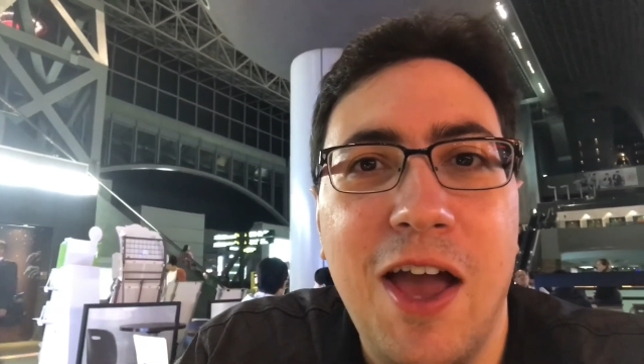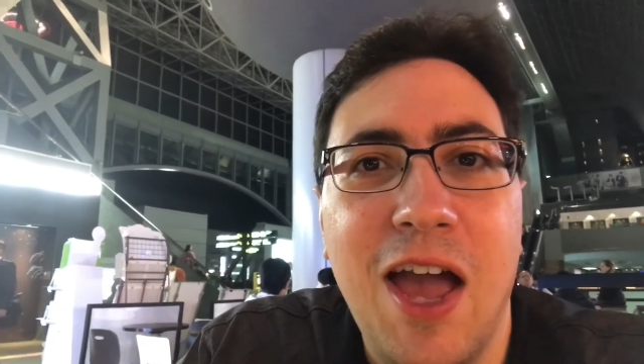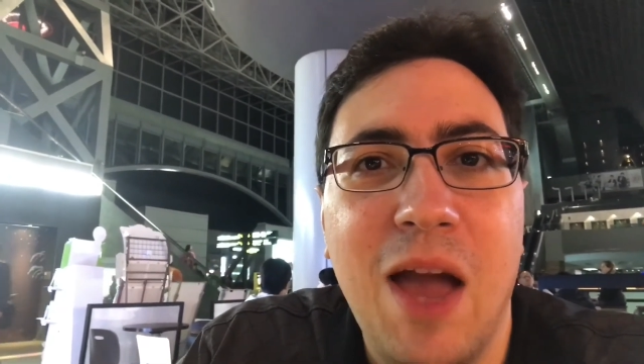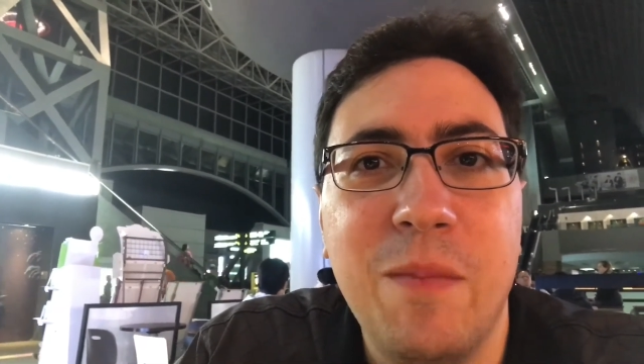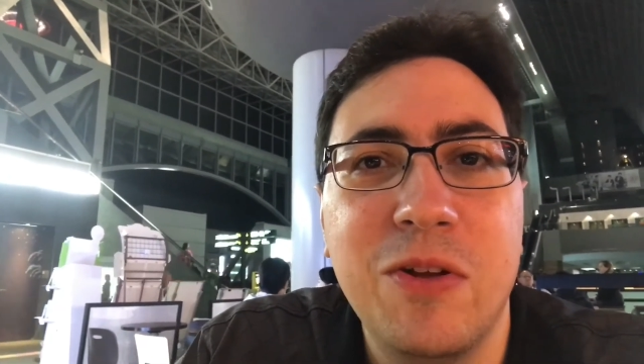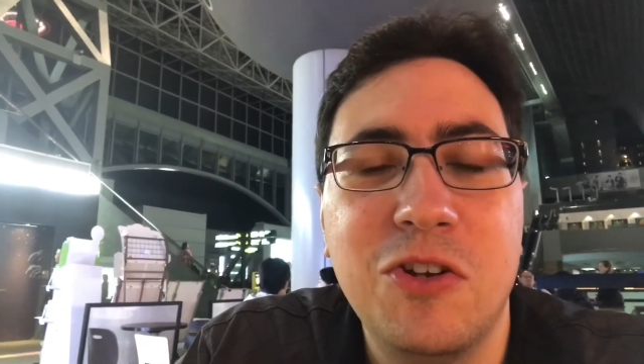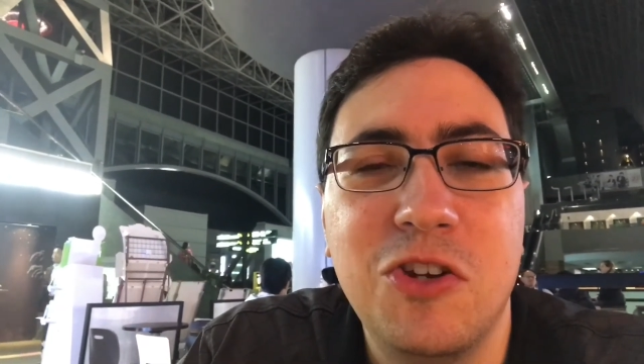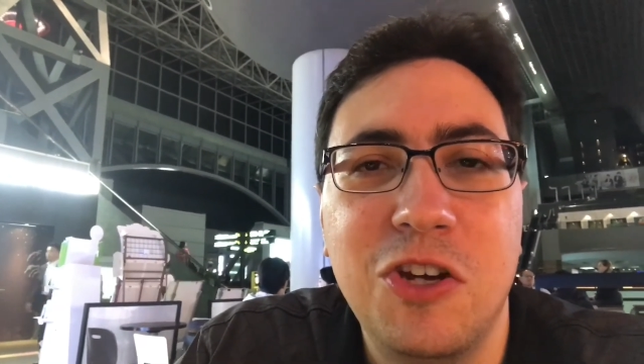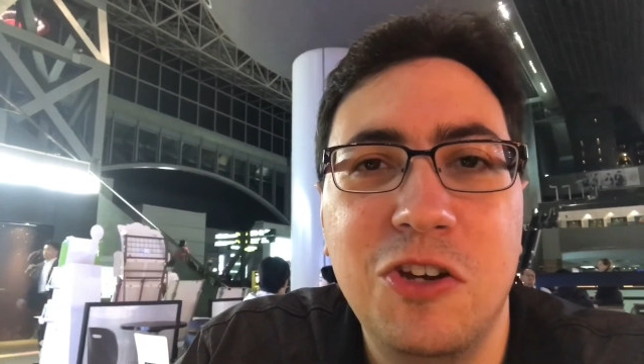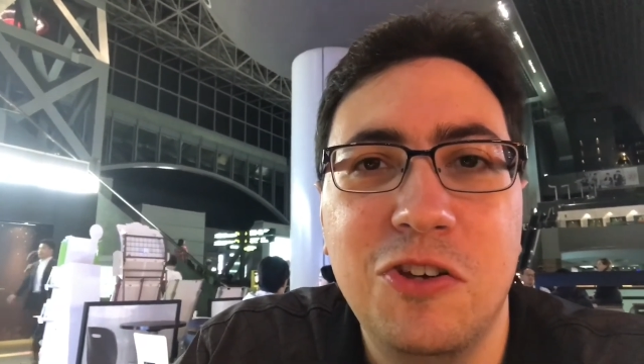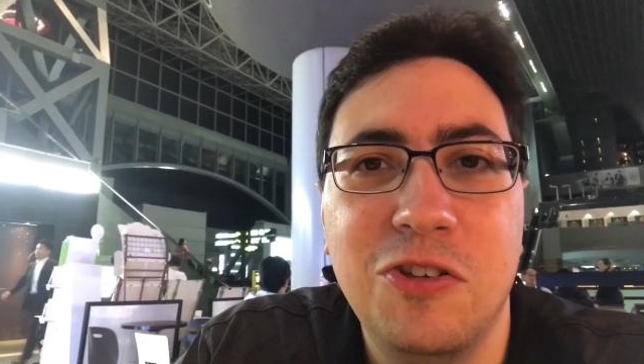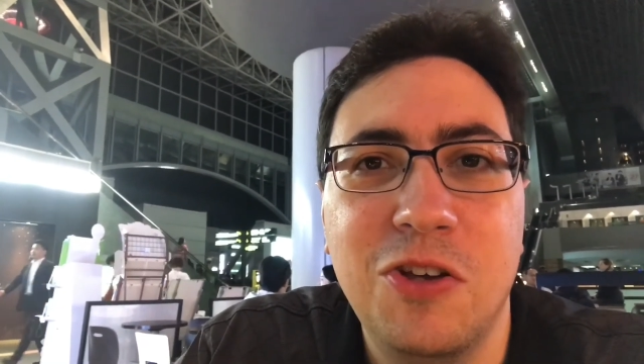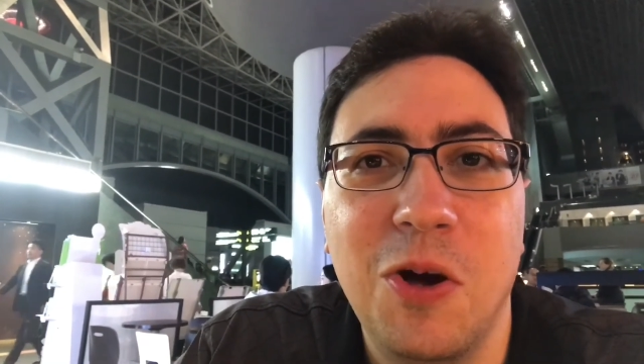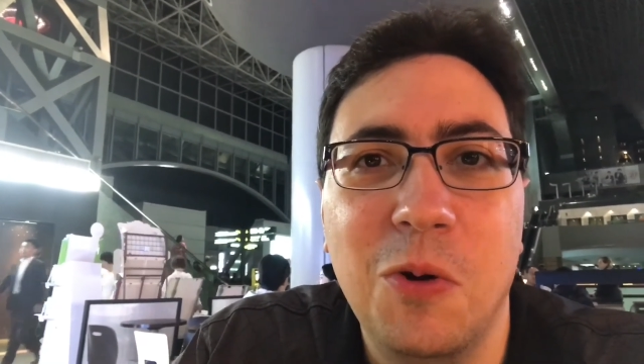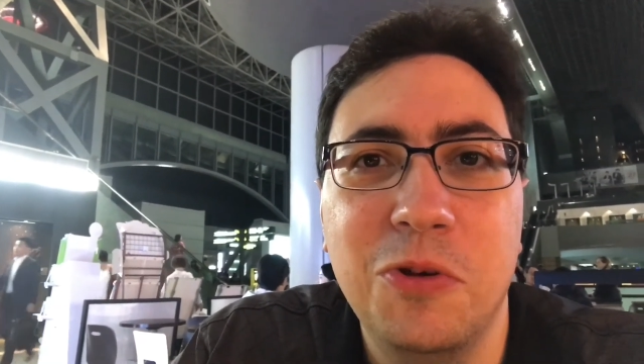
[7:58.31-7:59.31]
ham and
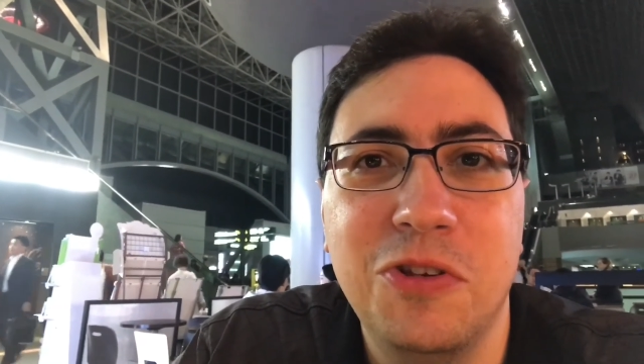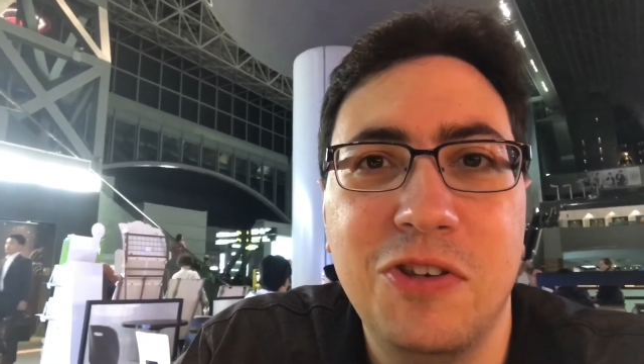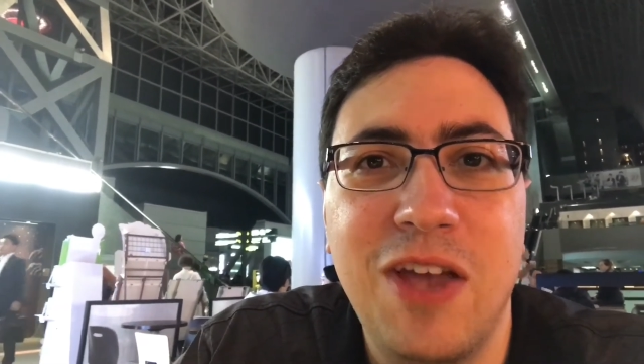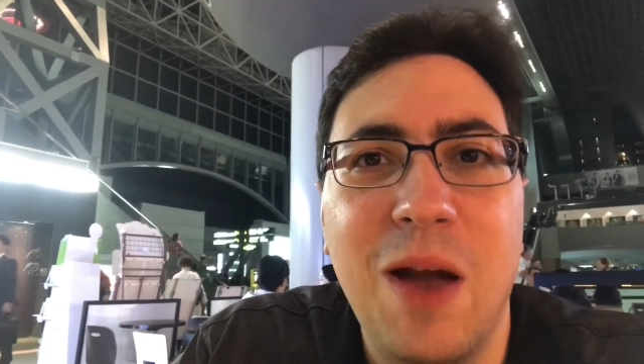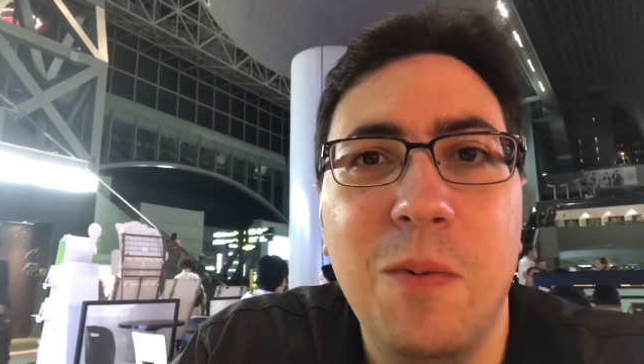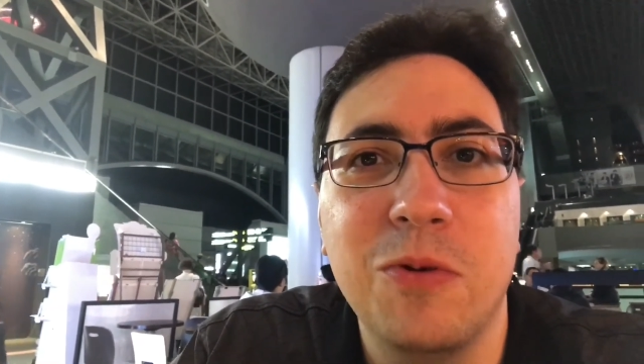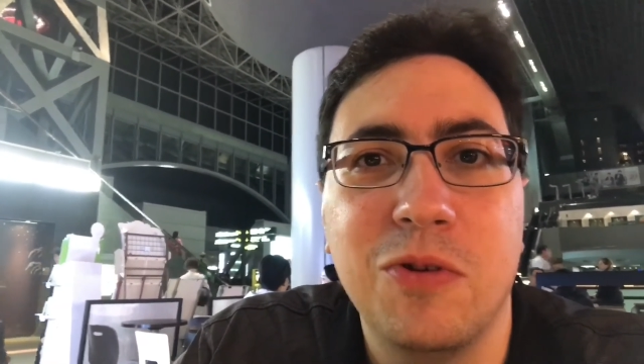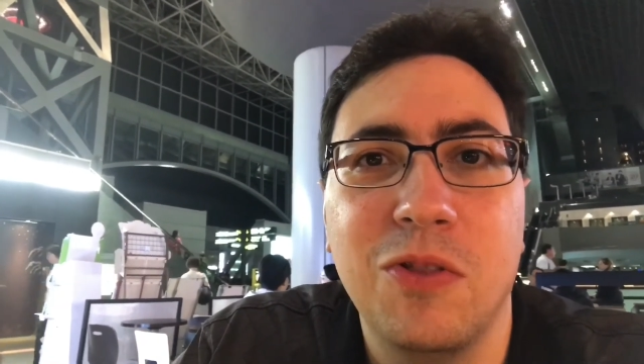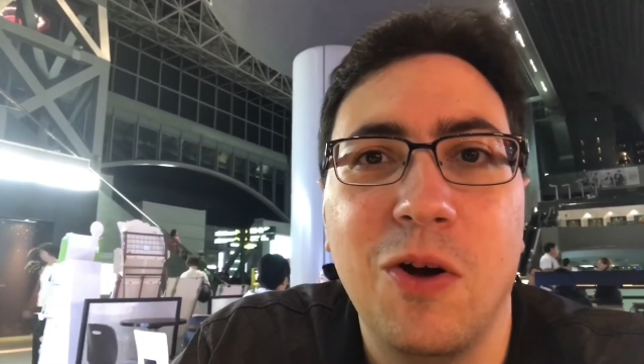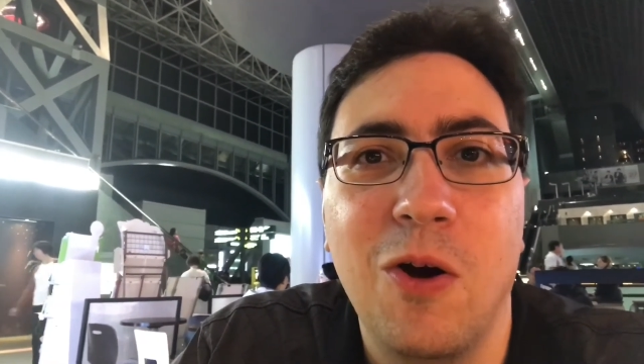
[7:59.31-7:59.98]
cheese toast sandwich with